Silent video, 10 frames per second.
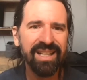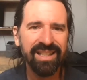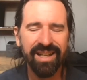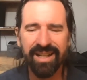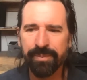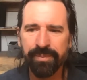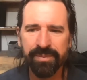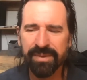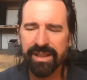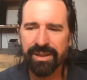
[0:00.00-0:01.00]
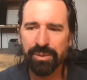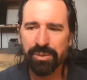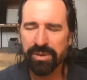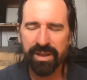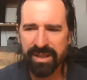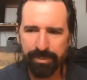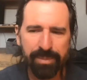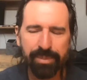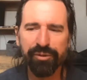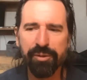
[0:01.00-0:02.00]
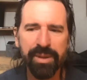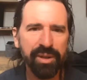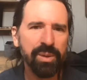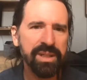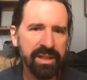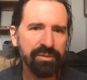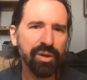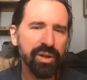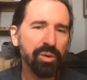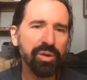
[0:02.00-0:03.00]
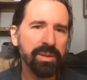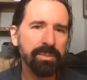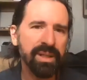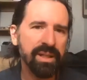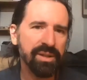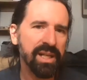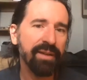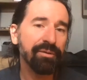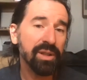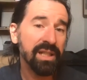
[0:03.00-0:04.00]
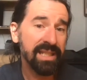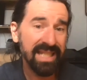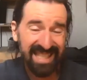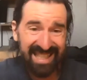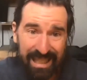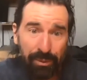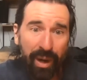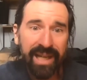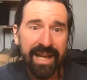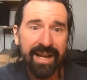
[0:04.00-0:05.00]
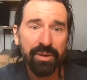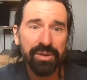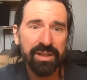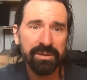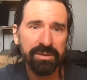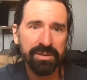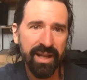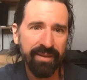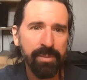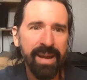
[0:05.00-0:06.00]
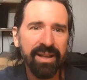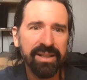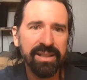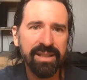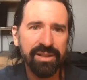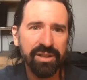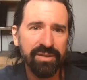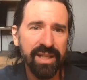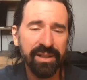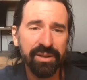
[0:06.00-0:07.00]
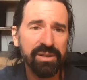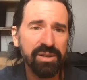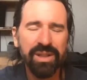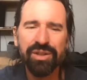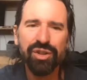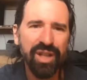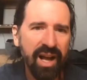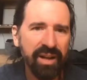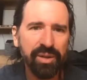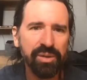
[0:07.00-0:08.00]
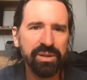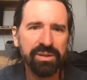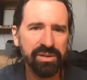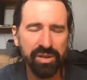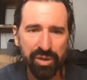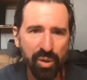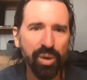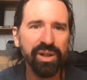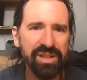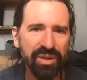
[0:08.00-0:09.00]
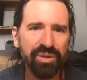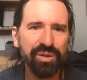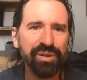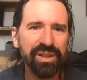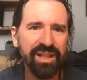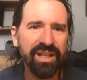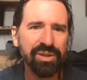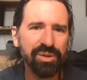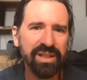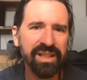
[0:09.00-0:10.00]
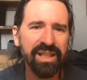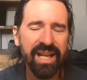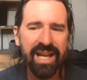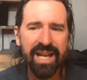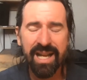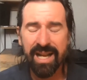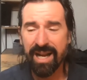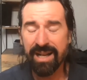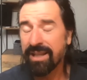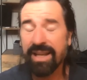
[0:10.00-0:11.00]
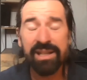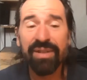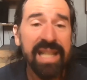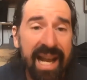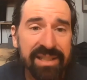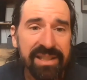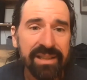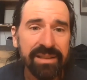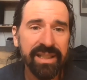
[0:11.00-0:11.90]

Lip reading: I think people are familiar with Denver and Oakland, but there's an effort in DC right now to have a ballot initiative there. There's one in Chicago, there in New York, it's all over the country. I think that's fantastic.